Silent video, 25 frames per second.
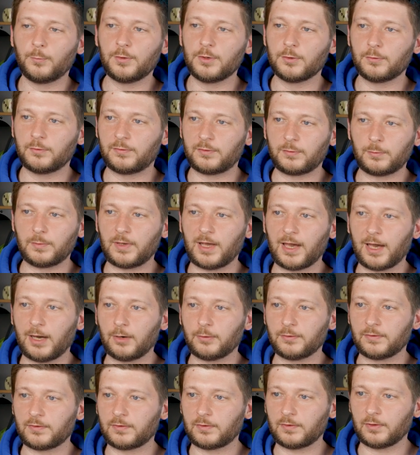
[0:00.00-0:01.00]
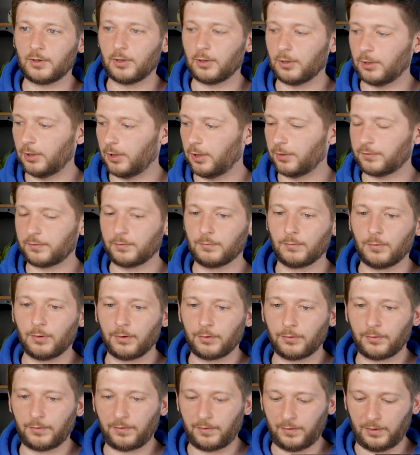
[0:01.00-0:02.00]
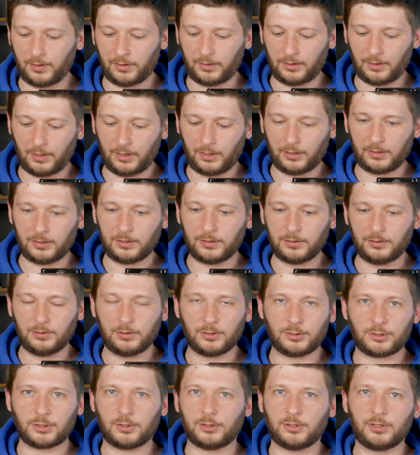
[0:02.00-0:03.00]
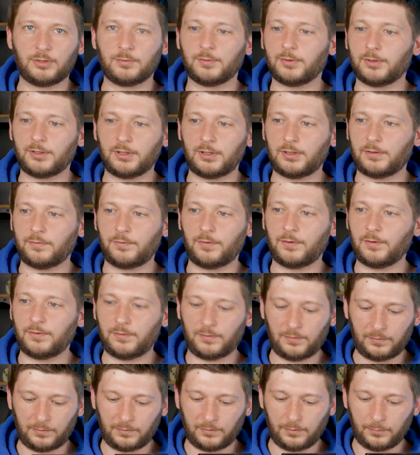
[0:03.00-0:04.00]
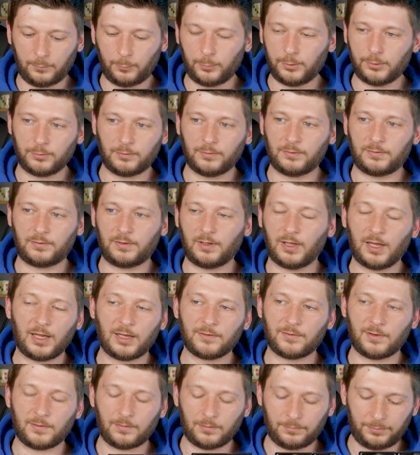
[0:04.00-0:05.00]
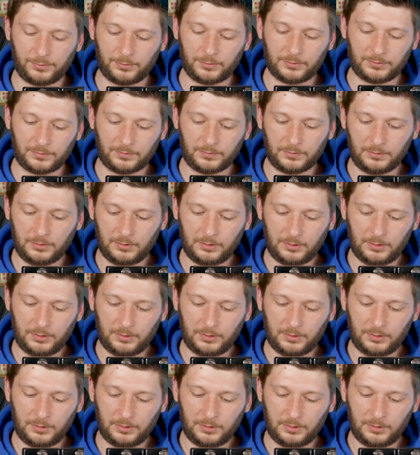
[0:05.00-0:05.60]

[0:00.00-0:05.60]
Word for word: weirds me out a lot more than I initially believed. This is the weirdest thing I've ever built.